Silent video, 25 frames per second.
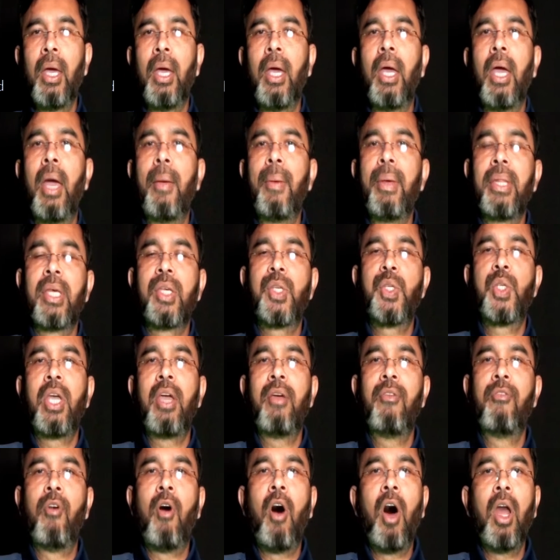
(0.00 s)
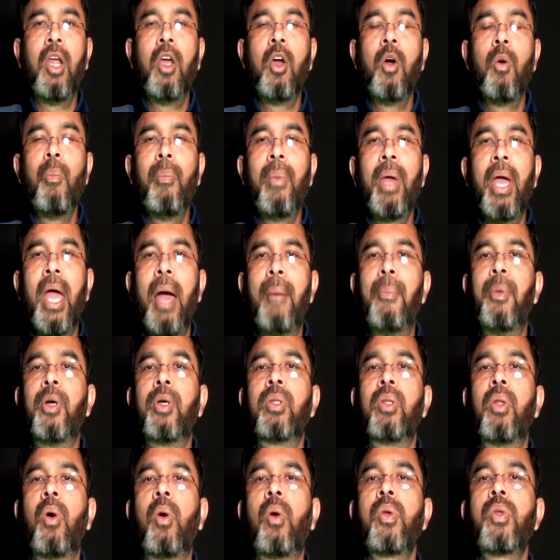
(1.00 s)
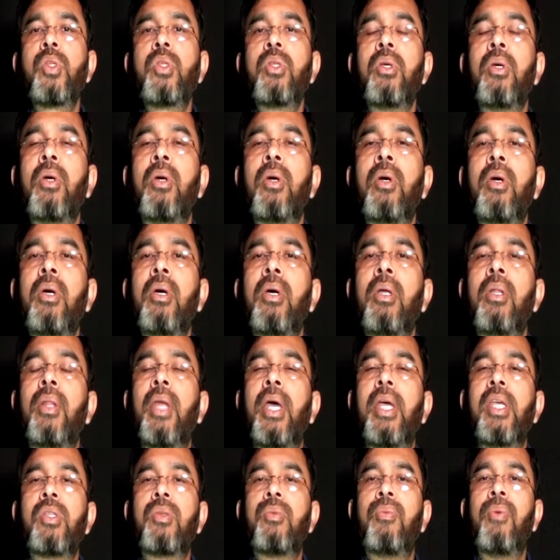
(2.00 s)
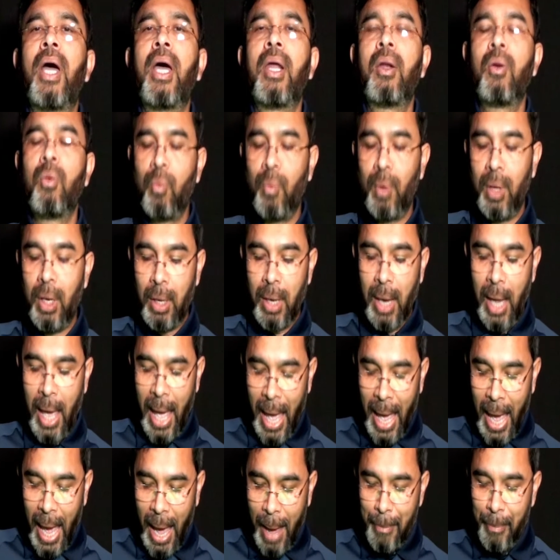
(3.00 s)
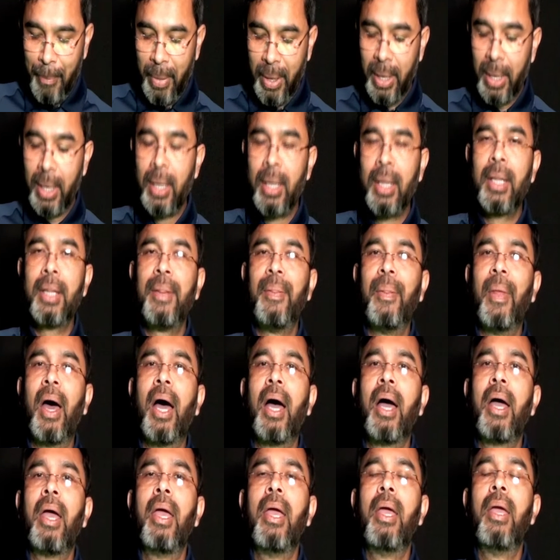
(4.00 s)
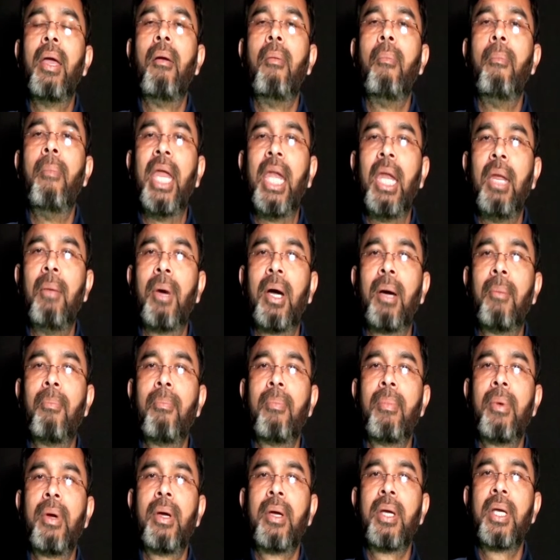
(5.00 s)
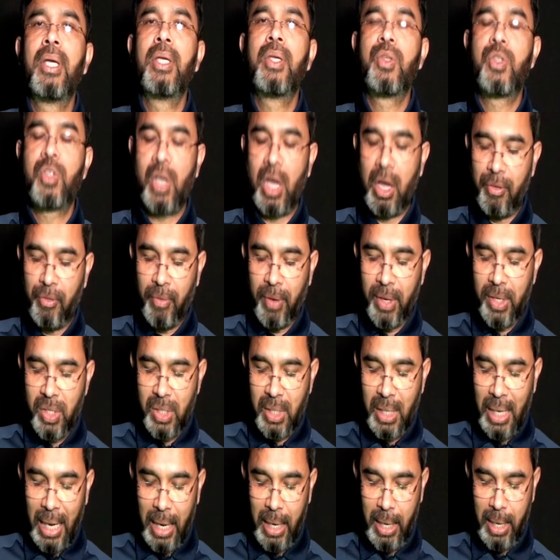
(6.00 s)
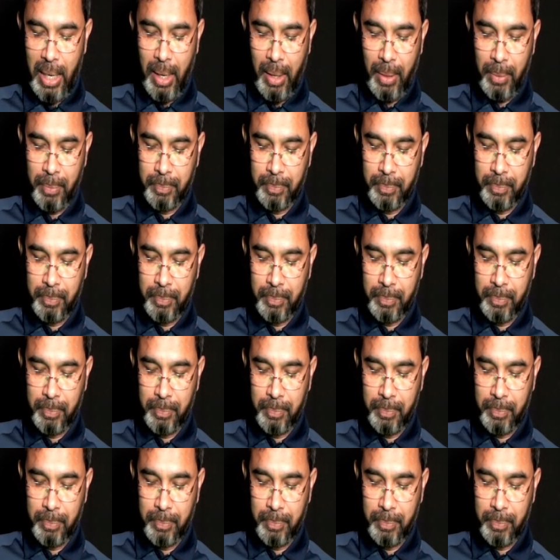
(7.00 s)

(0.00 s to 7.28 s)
having the same volume, among those, the sphere will have the minimum surface area.